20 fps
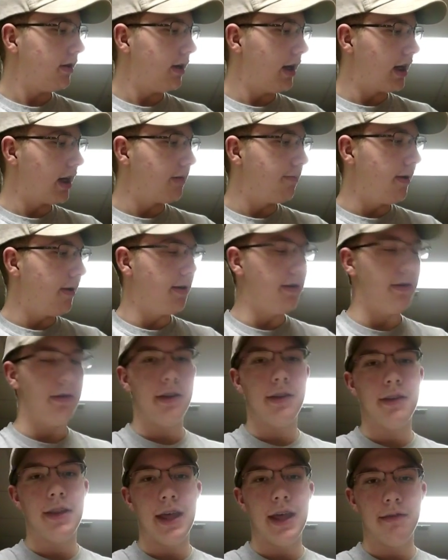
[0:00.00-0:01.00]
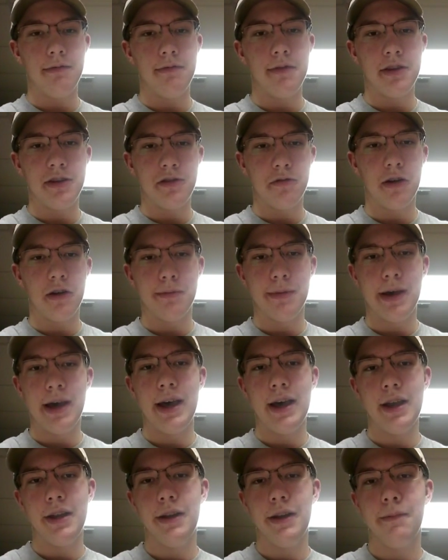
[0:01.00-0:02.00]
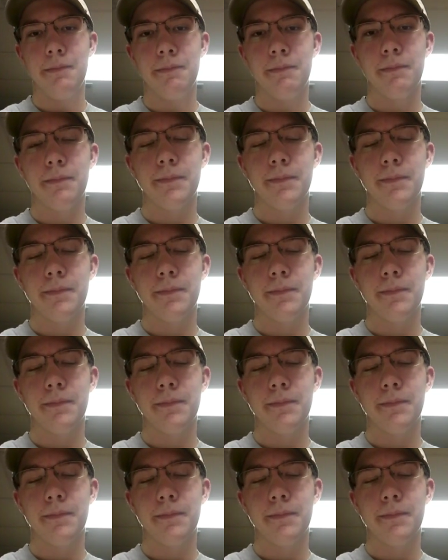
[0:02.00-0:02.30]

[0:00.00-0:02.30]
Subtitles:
especially the story behind it.